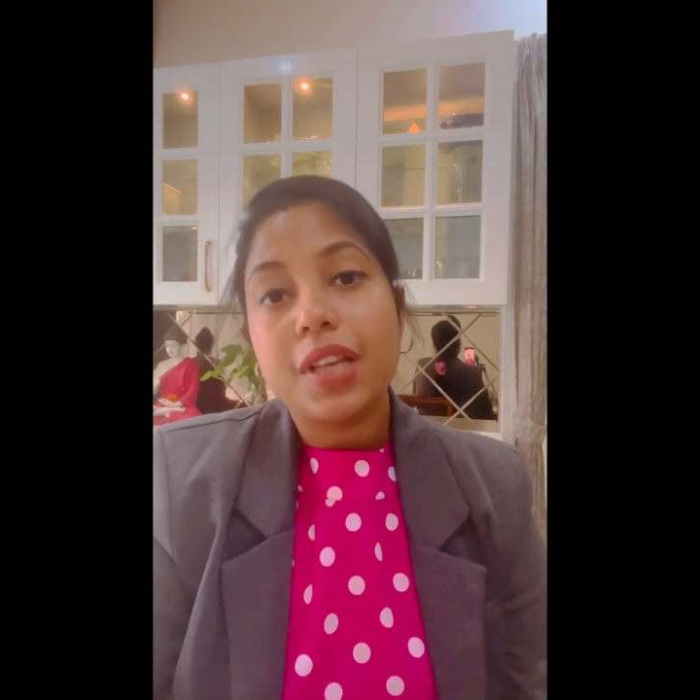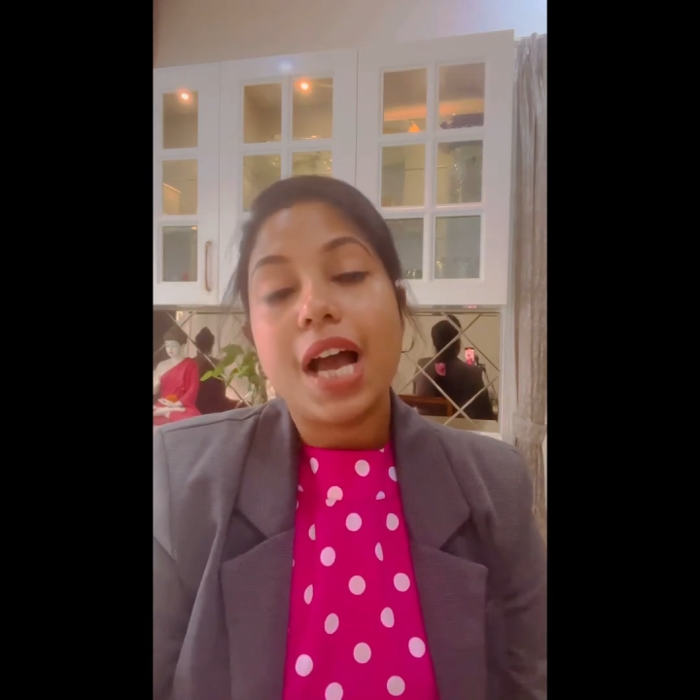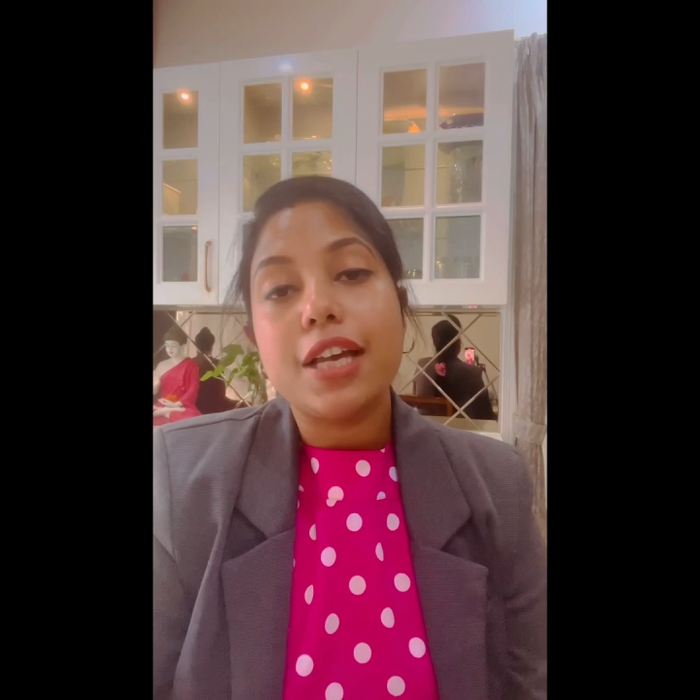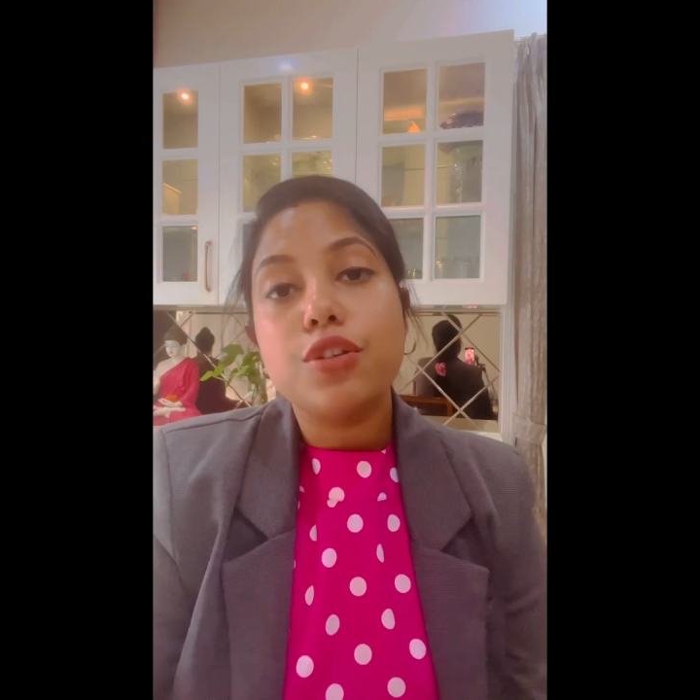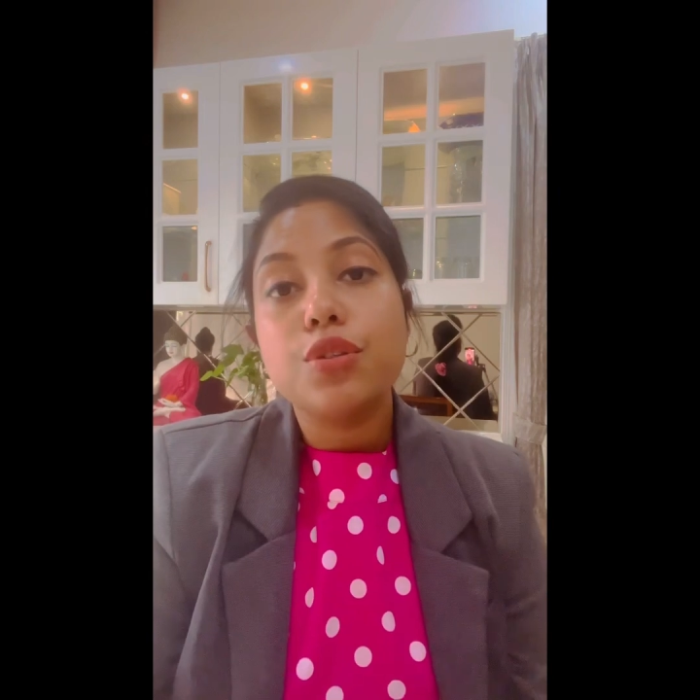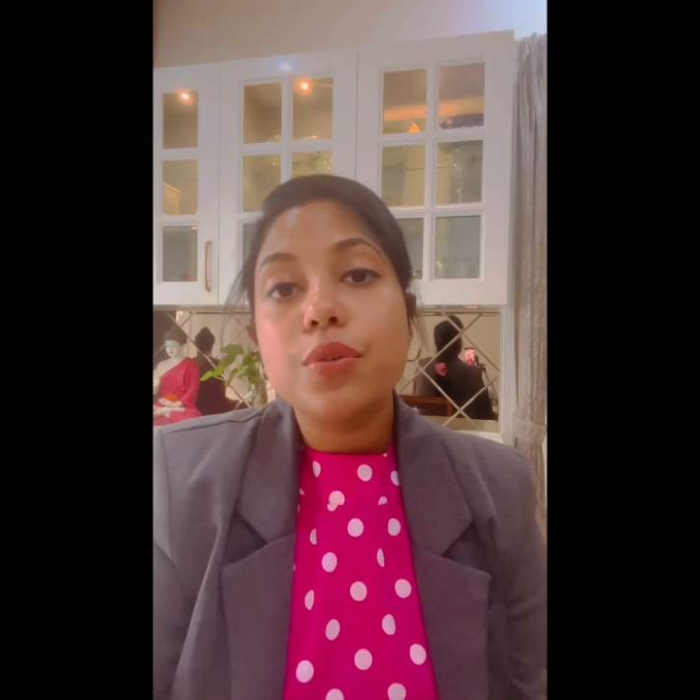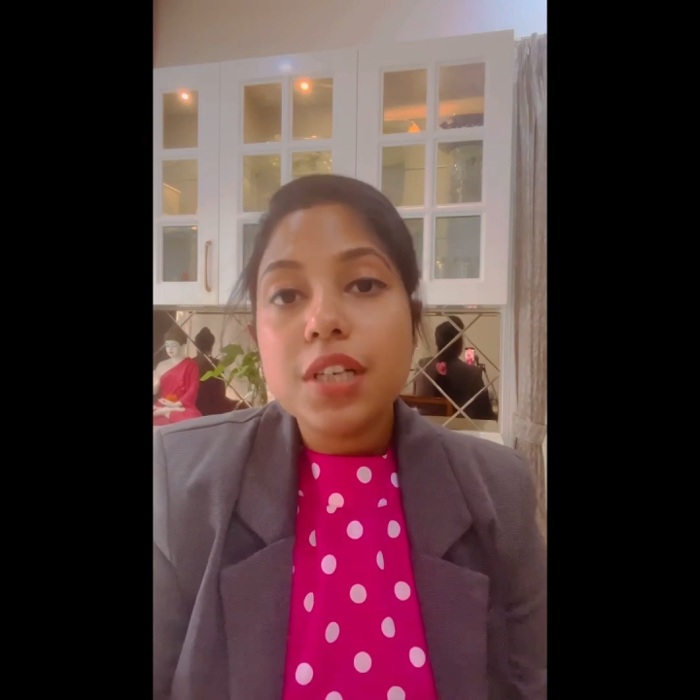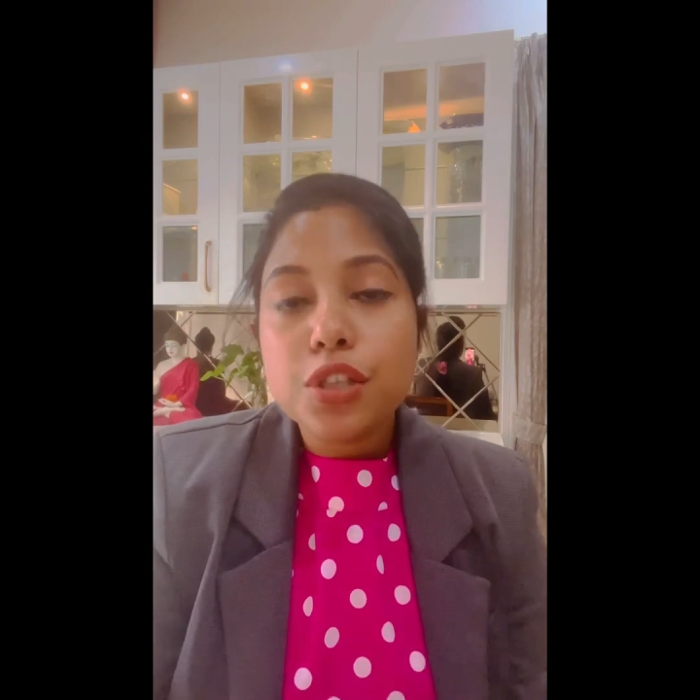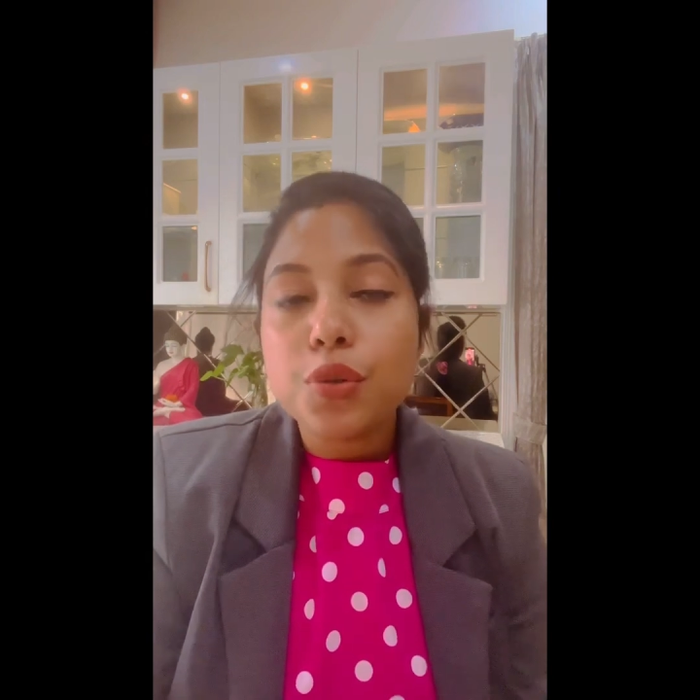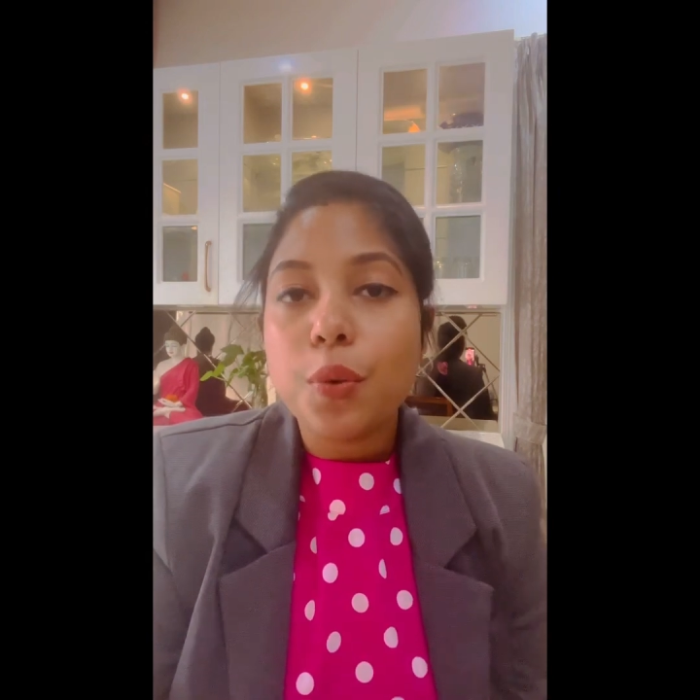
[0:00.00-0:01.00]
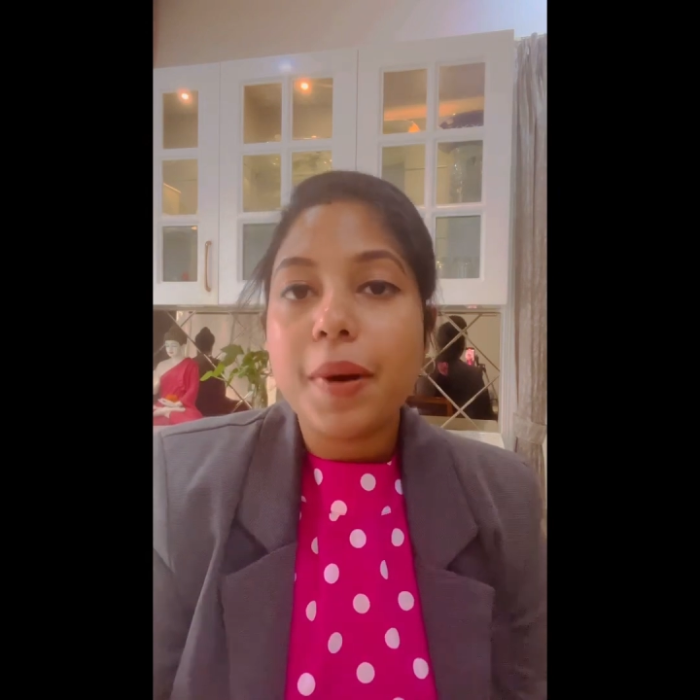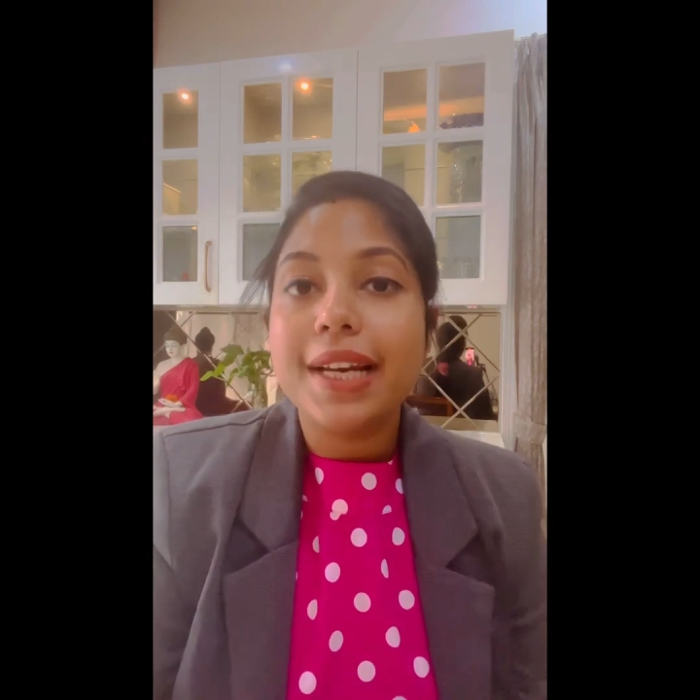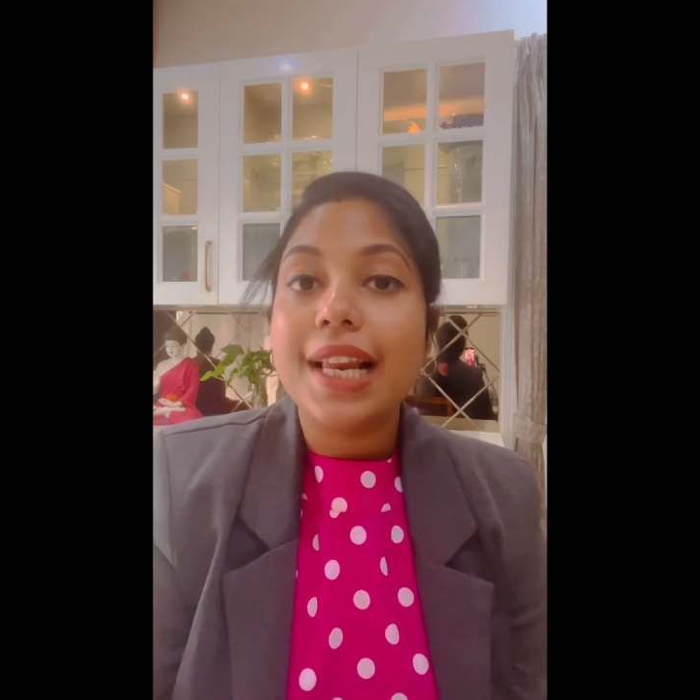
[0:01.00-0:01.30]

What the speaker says: I used to reach home at